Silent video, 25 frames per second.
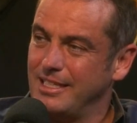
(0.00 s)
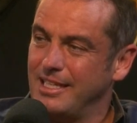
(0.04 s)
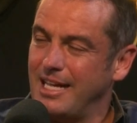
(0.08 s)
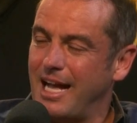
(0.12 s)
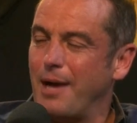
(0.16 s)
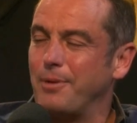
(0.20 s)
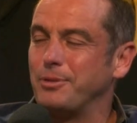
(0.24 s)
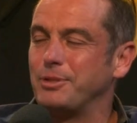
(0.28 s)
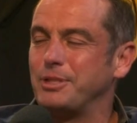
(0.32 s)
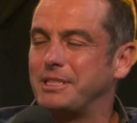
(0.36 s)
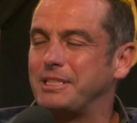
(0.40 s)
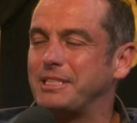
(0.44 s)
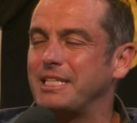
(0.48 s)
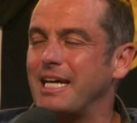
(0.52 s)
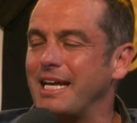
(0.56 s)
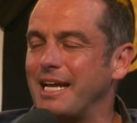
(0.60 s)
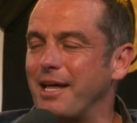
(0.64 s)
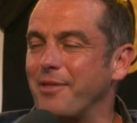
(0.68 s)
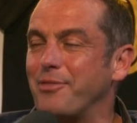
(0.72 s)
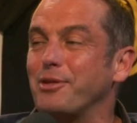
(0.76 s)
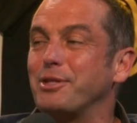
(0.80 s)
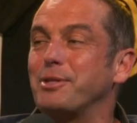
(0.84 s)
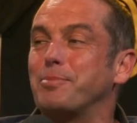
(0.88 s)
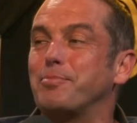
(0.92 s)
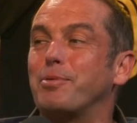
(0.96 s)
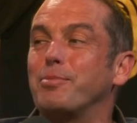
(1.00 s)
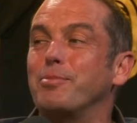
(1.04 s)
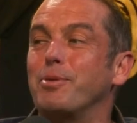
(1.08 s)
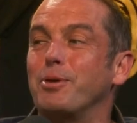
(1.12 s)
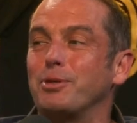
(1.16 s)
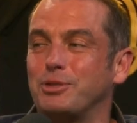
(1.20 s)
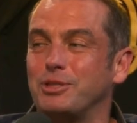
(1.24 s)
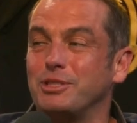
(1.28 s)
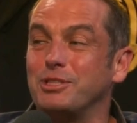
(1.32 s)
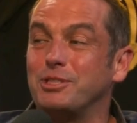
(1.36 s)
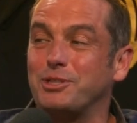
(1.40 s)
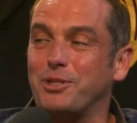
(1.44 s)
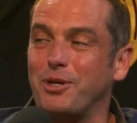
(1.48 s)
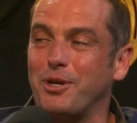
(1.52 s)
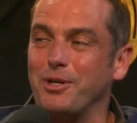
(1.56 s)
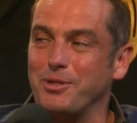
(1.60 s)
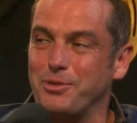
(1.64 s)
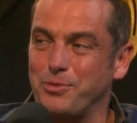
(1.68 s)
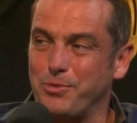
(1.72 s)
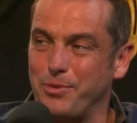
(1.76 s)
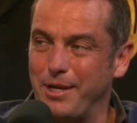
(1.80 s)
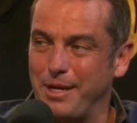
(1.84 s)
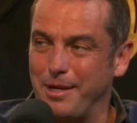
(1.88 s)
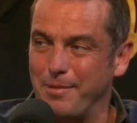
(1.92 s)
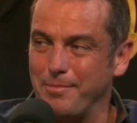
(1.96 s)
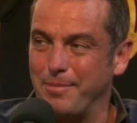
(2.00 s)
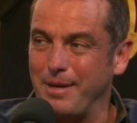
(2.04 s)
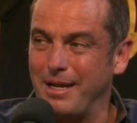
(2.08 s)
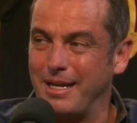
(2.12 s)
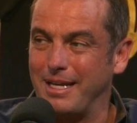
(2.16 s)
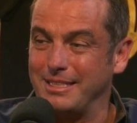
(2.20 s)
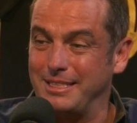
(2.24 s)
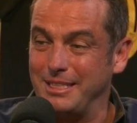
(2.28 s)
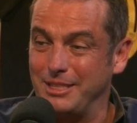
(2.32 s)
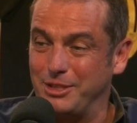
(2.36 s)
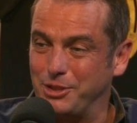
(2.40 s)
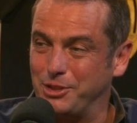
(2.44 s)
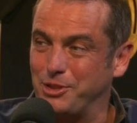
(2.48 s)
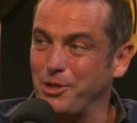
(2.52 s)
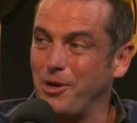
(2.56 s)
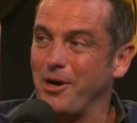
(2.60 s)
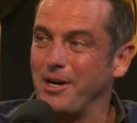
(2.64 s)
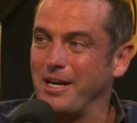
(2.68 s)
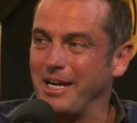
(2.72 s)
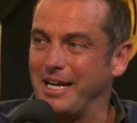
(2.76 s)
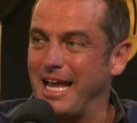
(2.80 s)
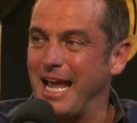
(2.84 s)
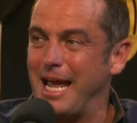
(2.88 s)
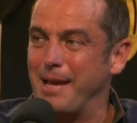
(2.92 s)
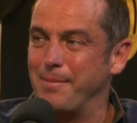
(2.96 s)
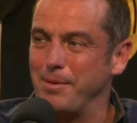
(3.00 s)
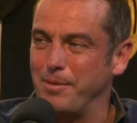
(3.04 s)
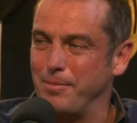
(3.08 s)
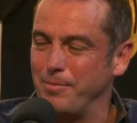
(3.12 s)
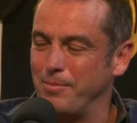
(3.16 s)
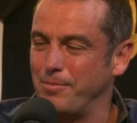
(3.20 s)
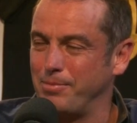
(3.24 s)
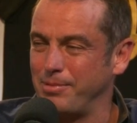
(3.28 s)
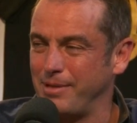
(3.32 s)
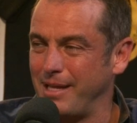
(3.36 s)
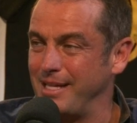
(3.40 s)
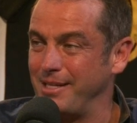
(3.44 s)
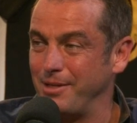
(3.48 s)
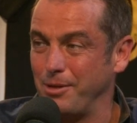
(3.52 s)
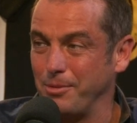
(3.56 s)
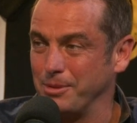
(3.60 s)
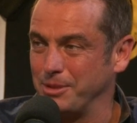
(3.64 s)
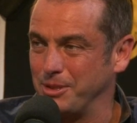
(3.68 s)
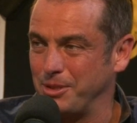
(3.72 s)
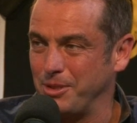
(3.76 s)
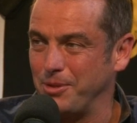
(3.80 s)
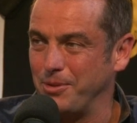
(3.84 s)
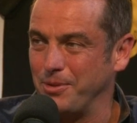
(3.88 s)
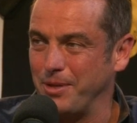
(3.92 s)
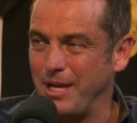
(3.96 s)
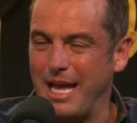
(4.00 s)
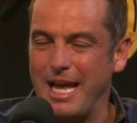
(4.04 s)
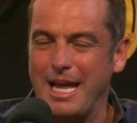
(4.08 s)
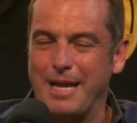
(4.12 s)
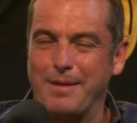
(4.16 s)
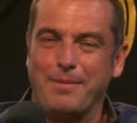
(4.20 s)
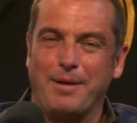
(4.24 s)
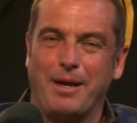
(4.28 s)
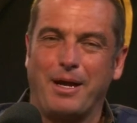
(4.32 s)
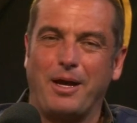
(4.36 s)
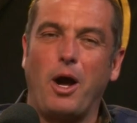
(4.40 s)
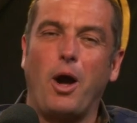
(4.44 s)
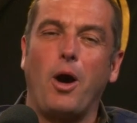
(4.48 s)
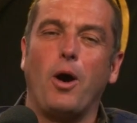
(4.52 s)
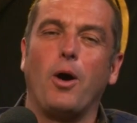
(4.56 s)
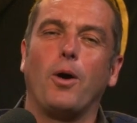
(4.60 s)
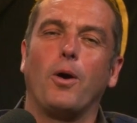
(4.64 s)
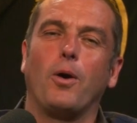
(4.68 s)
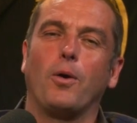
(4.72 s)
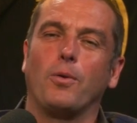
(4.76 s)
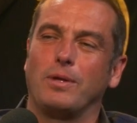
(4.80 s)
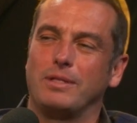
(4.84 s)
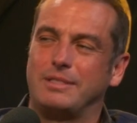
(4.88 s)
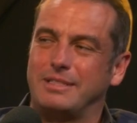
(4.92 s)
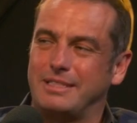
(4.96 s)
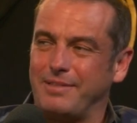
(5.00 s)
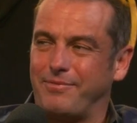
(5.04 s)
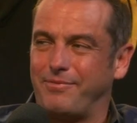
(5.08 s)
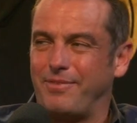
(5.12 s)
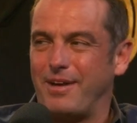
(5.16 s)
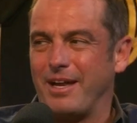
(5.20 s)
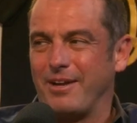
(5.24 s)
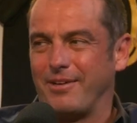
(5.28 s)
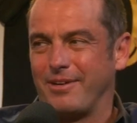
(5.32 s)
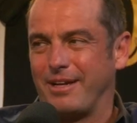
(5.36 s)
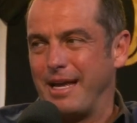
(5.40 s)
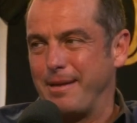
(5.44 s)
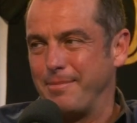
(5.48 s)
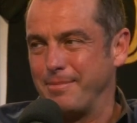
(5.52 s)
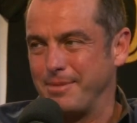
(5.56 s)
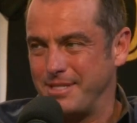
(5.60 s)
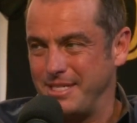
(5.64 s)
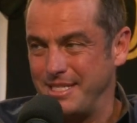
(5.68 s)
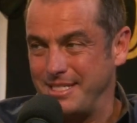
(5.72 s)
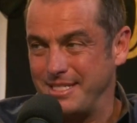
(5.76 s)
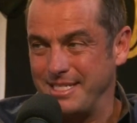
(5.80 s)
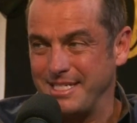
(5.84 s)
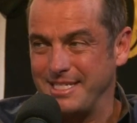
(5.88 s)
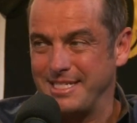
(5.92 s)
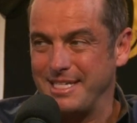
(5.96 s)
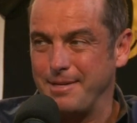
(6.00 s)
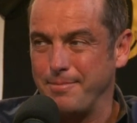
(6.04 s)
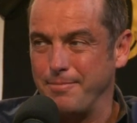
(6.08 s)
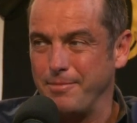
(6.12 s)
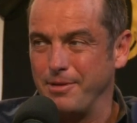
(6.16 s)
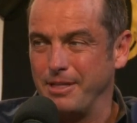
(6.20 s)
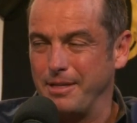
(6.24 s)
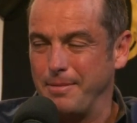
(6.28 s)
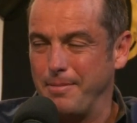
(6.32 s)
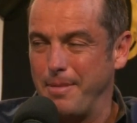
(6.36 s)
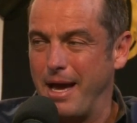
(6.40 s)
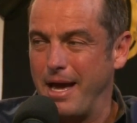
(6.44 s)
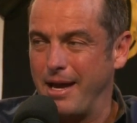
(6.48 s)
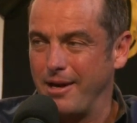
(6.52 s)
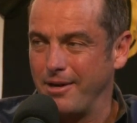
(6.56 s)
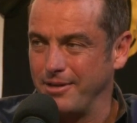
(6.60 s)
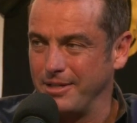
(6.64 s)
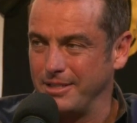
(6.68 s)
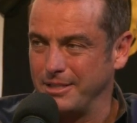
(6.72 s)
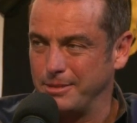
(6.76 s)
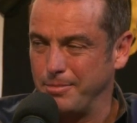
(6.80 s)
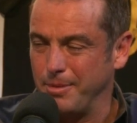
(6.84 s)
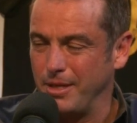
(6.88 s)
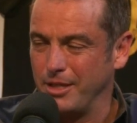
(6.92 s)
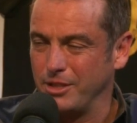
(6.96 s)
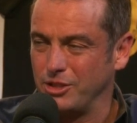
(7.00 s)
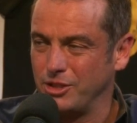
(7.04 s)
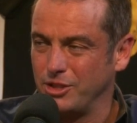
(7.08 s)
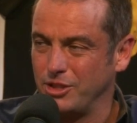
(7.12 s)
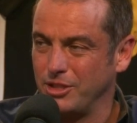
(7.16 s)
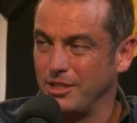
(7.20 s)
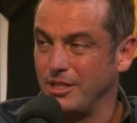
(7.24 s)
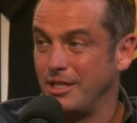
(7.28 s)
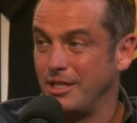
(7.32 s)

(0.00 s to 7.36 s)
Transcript: I was excited. I thought the promotion started this week because he started a game and played almost the whole game. Like, oh, that's the final game of the season. It didn't really matter as much.